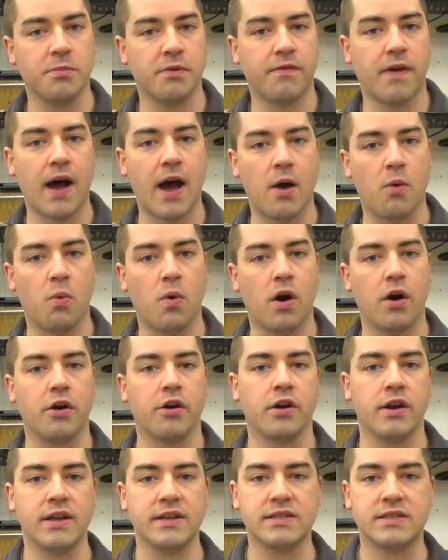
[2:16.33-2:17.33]
of hot
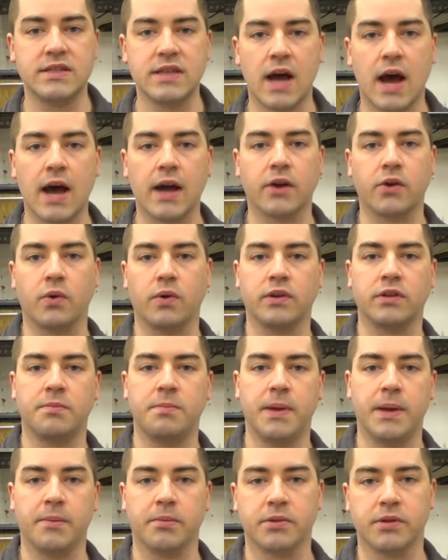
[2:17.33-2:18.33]
water is not going to
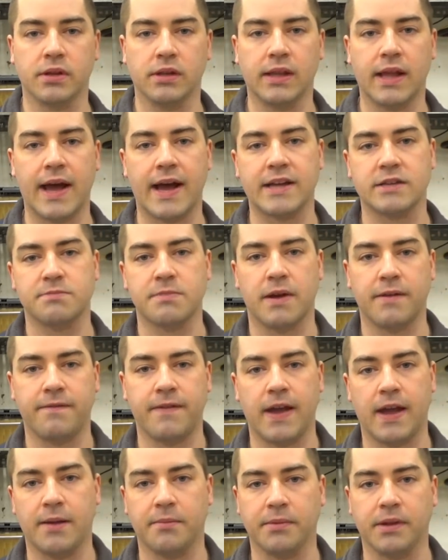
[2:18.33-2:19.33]
be able to last my
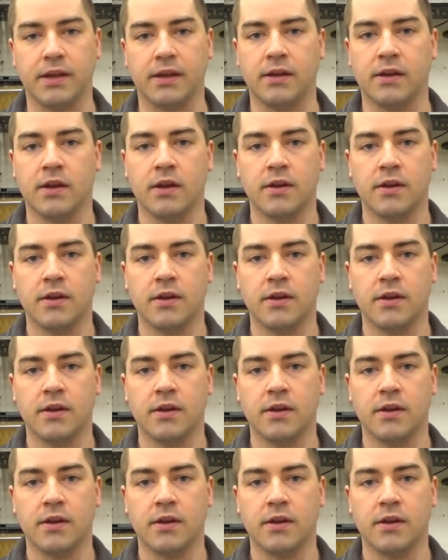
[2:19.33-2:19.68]
family